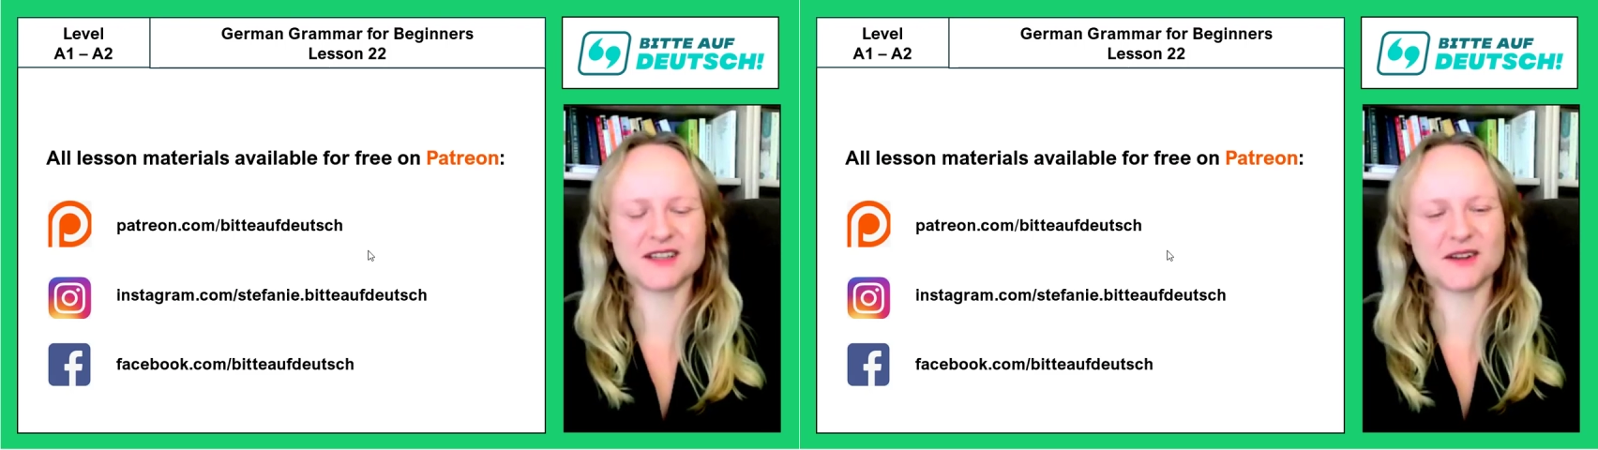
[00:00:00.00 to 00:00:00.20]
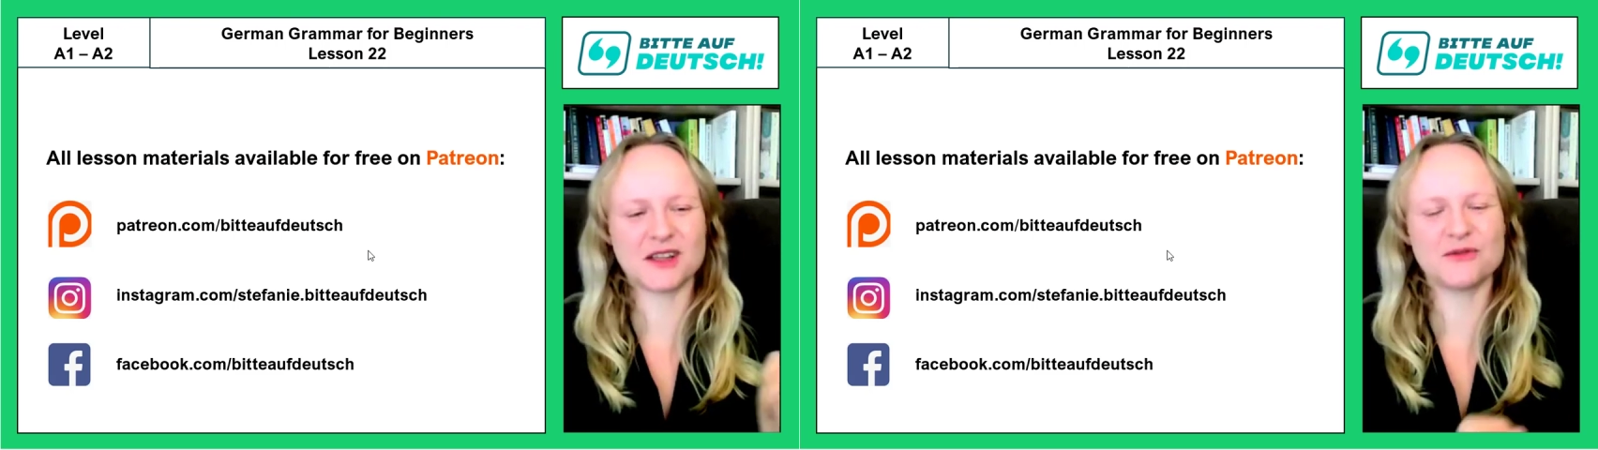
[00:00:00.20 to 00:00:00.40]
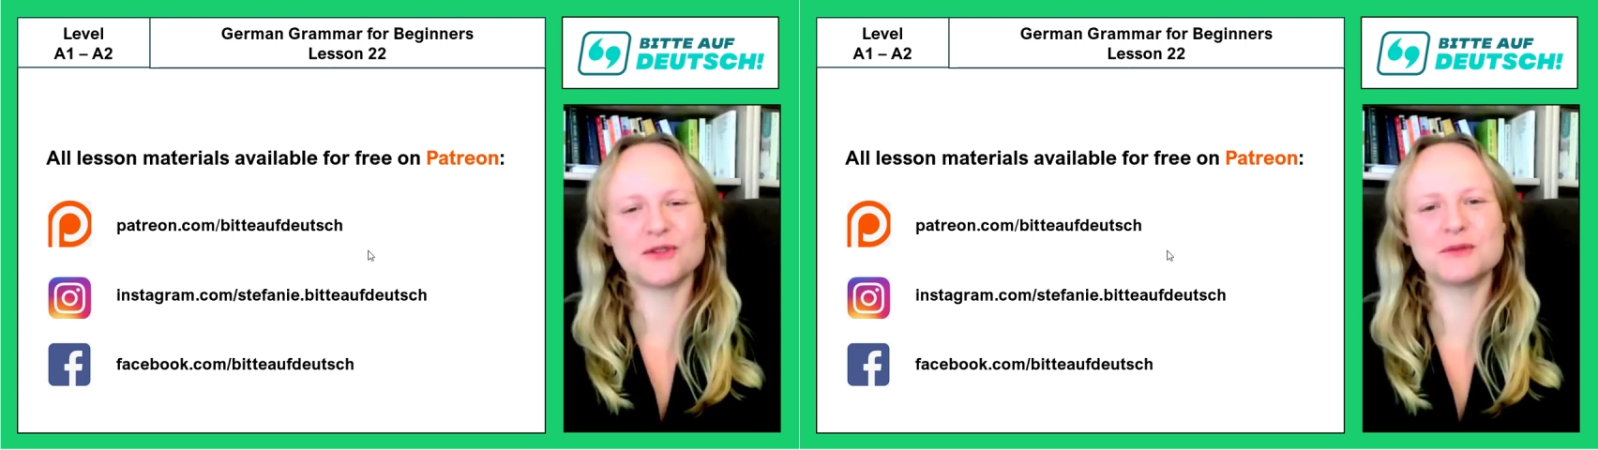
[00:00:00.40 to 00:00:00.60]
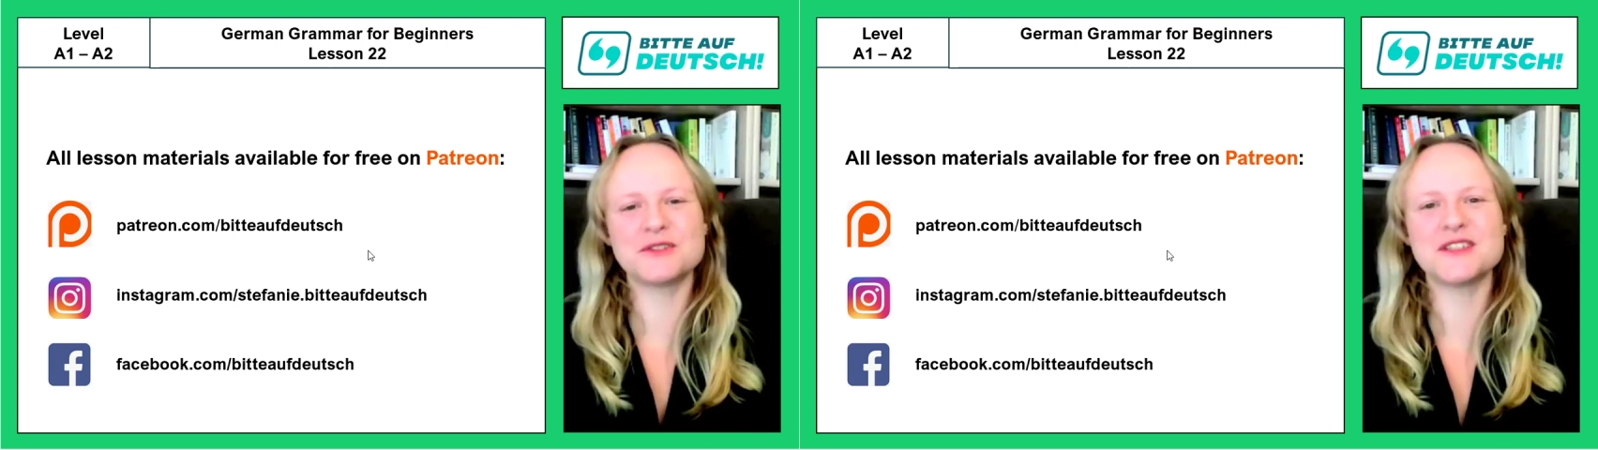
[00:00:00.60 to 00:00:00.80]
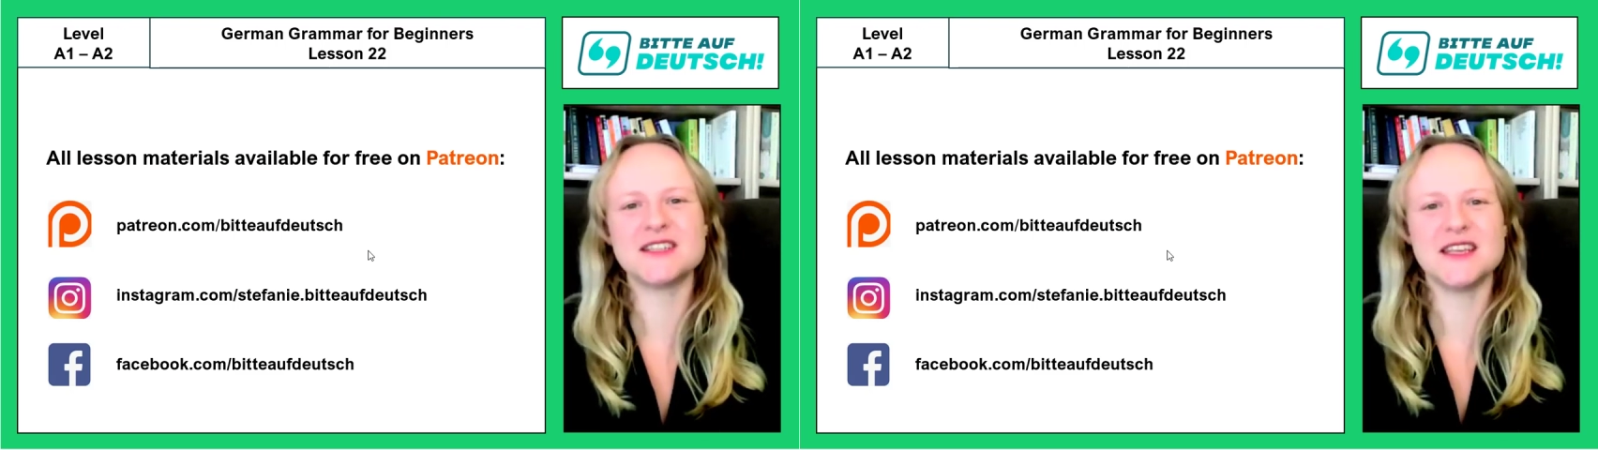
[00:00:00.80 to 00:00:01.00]
Looking forward
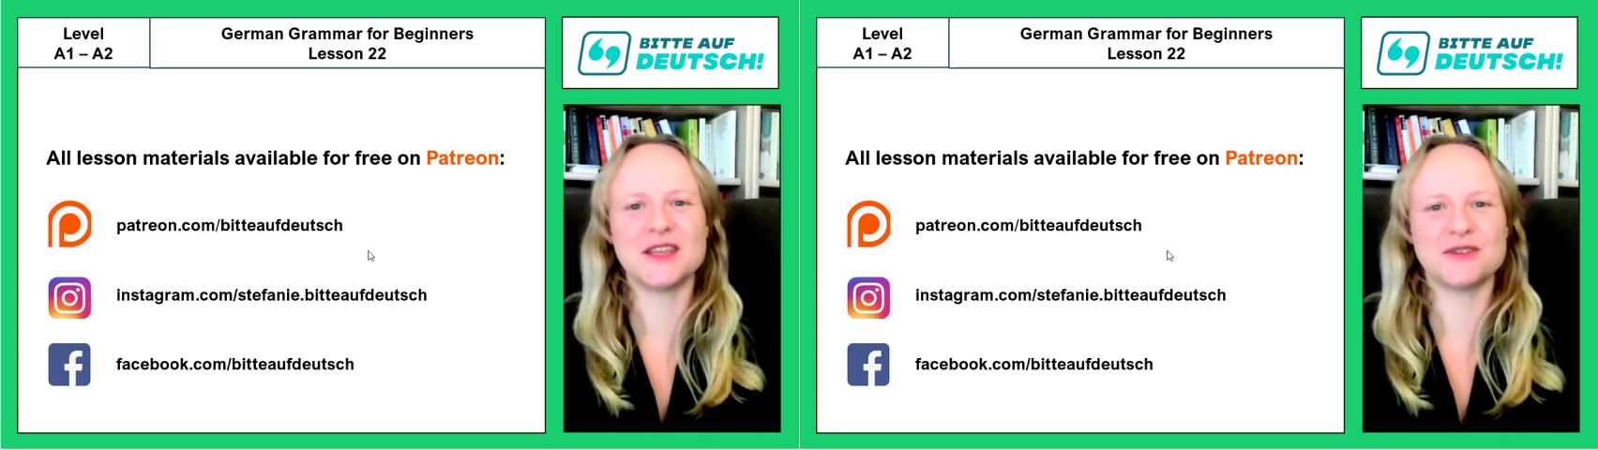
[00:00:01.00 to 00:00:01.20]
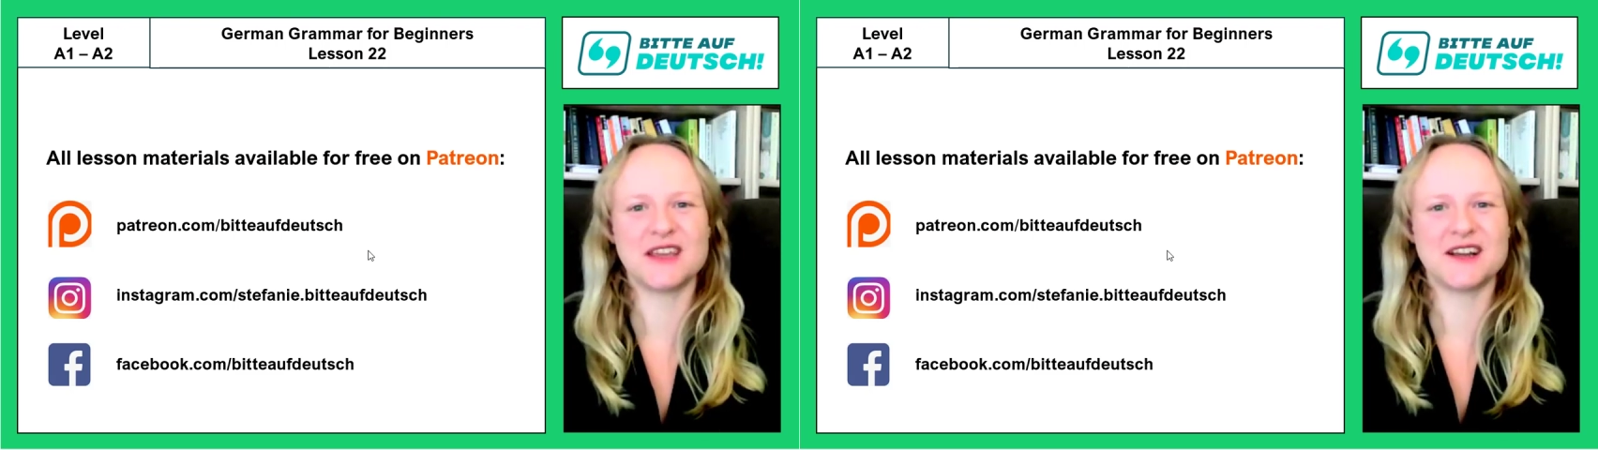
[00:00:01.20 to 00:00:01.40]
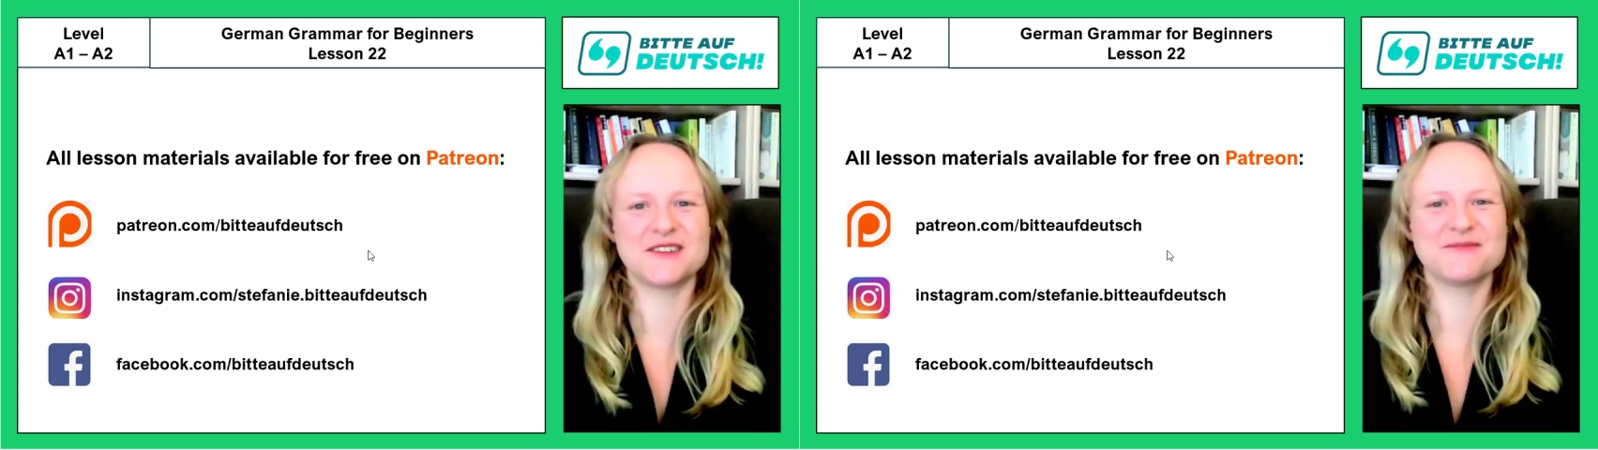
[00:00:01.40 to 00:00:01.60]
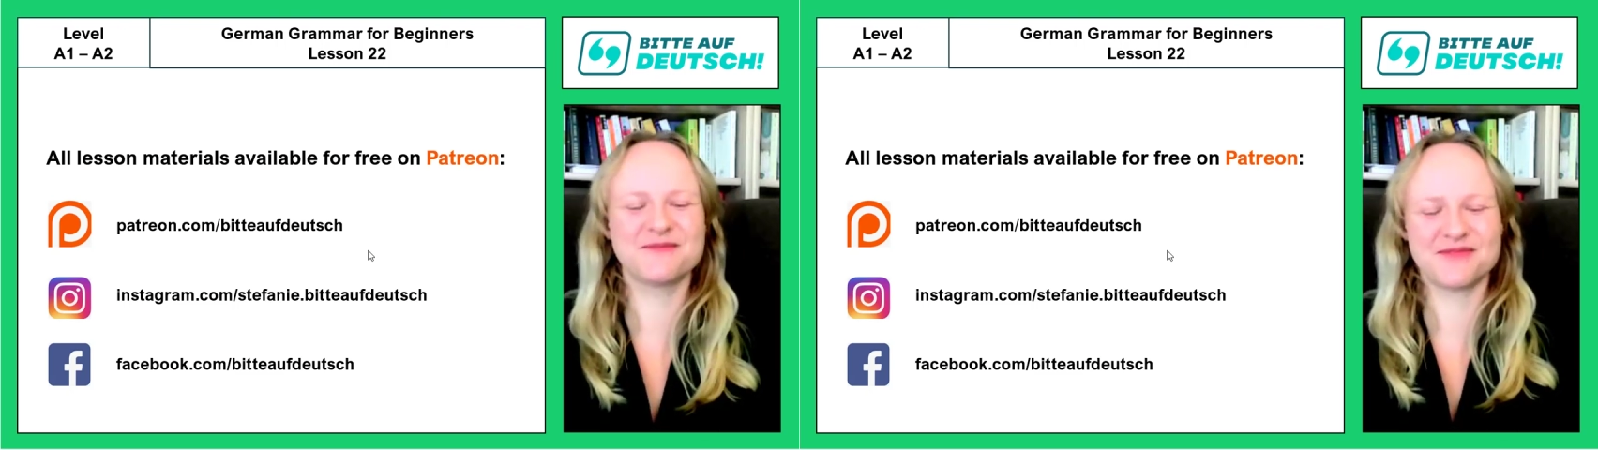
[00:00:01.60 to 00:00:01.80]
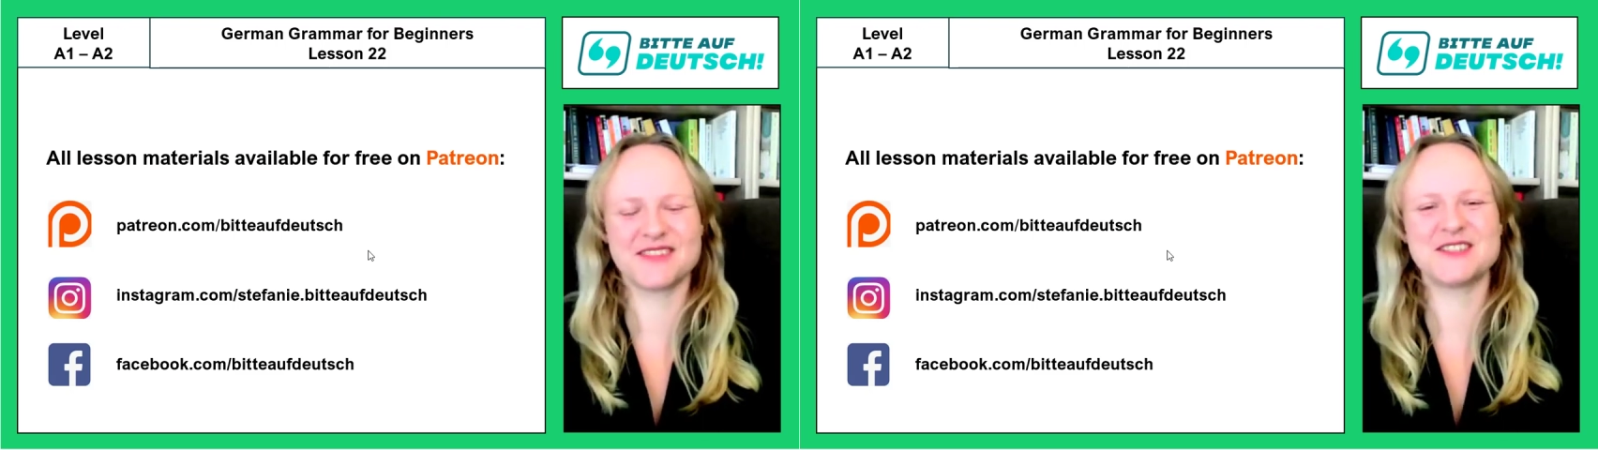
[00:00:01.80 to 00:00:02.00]
to seeing you there.
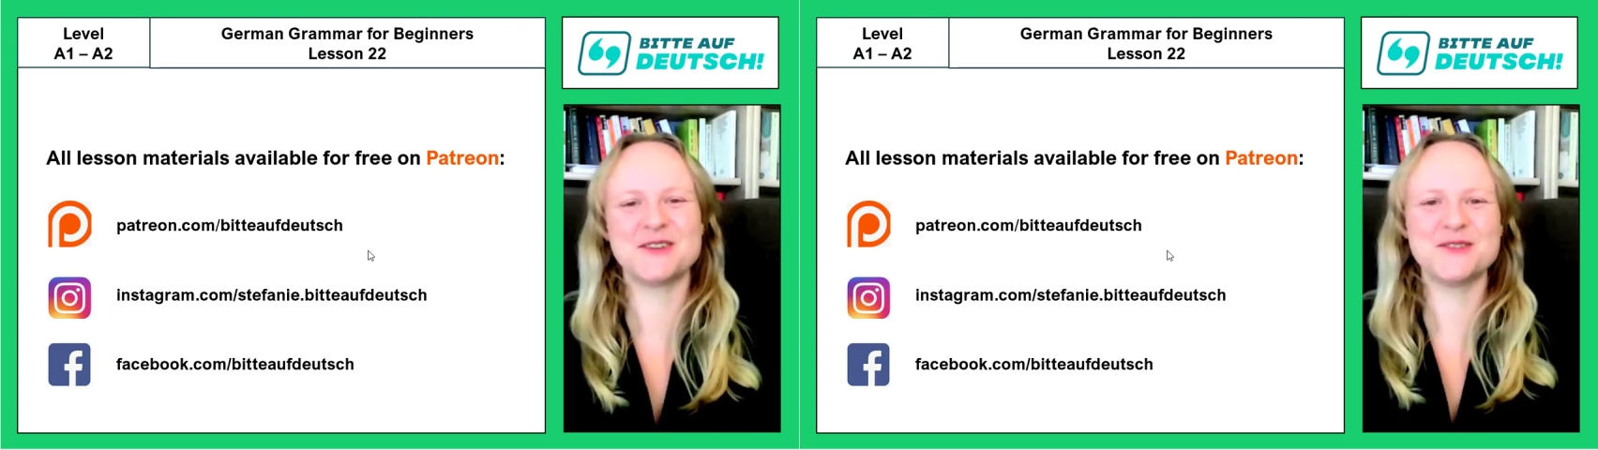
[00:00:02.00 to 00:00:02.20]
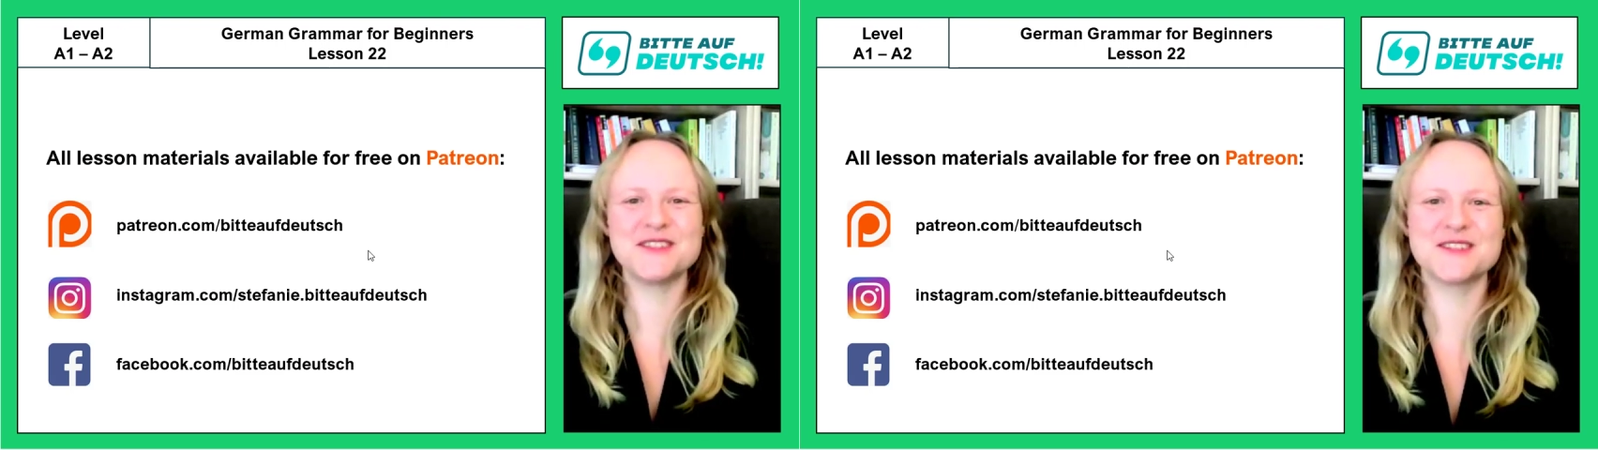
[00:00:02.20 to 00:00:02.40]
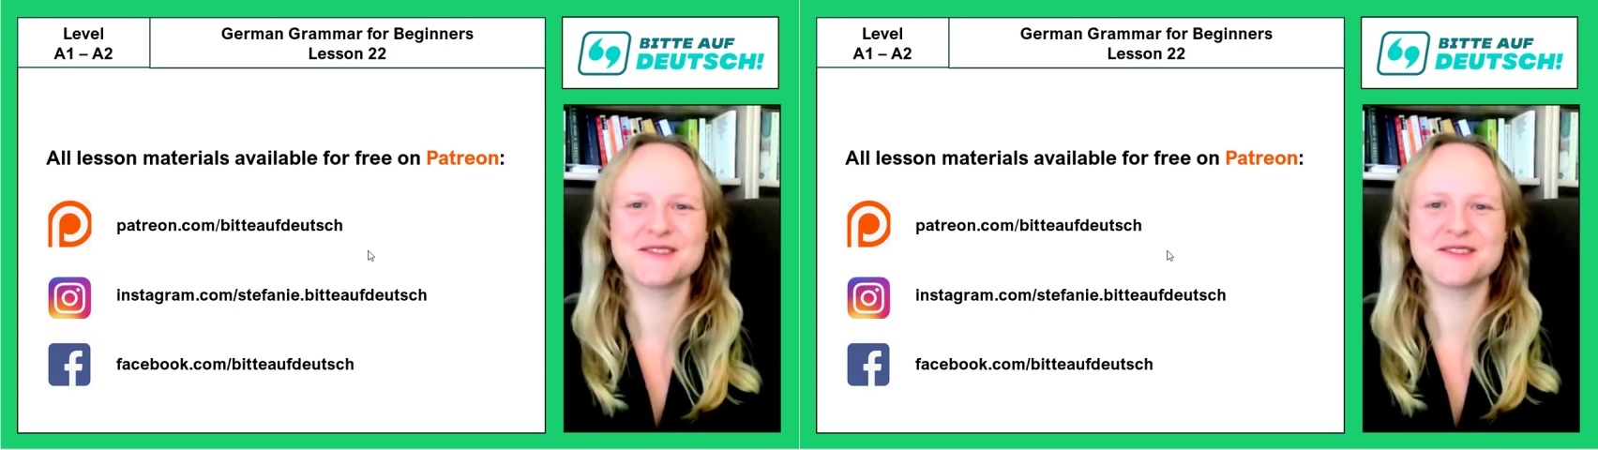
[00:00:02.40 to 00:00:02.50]
Tschüss!